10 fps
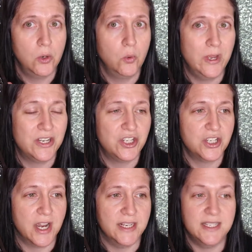
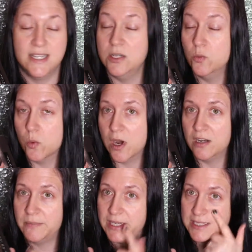which I didn't
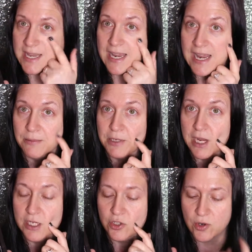want because I am
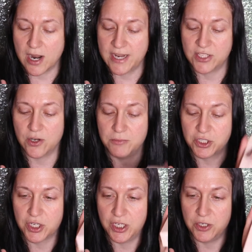kind of dry, so I'm
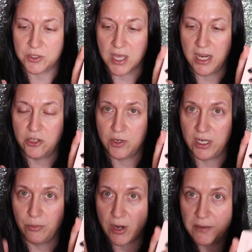just going to use the
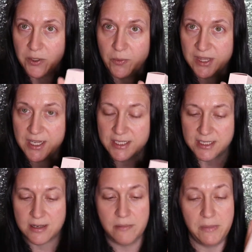hydrating primer with
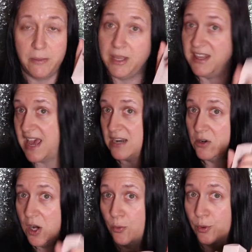this, and maybe
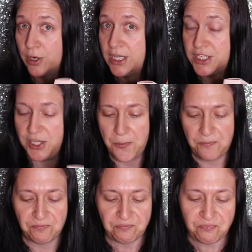that'll help work it too.
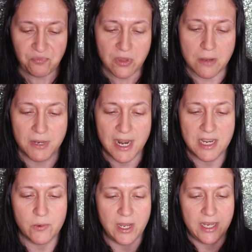But
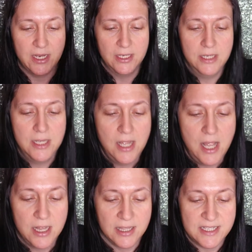anyway,
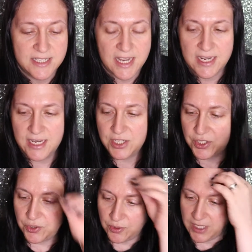let's get
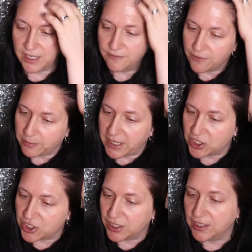into the
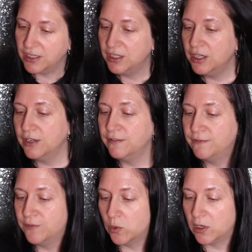information
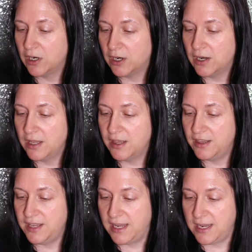for
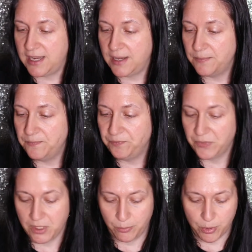the
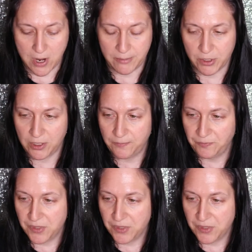primer.